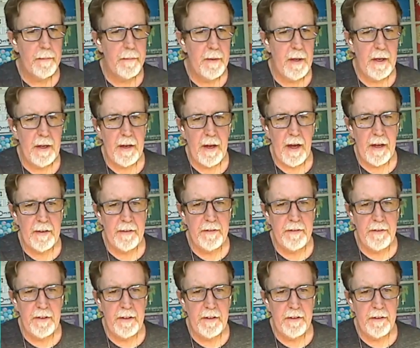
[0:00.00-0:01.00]
And I
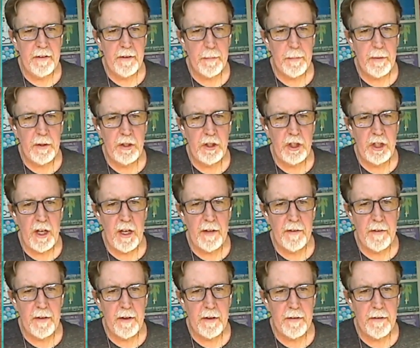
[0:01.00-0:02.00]
didn't
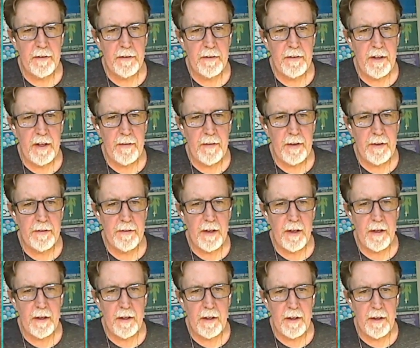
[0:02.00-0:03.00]
appreciate that Stevie
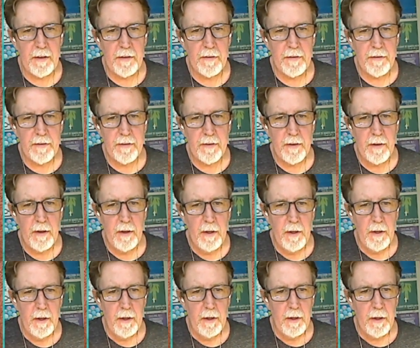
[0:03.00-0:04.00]
said he's
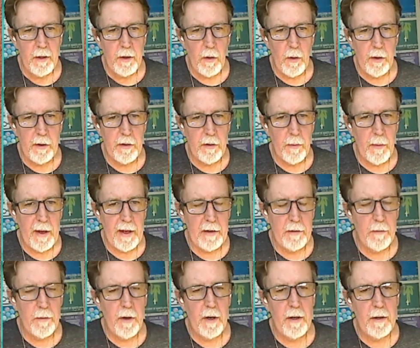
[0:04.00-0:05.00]
going to raid
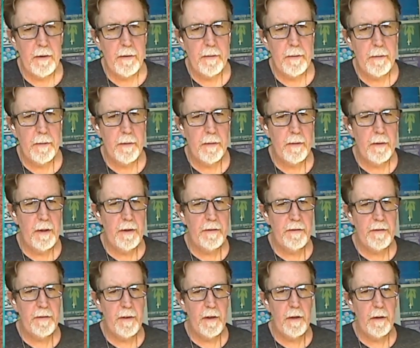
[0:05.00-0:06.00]
and run.
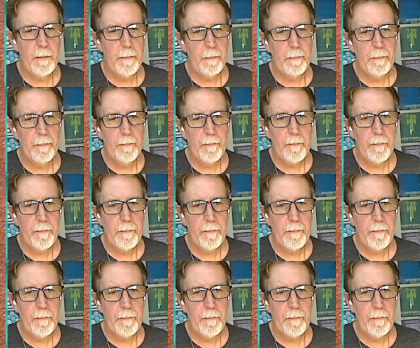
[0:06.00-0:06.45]
Let's go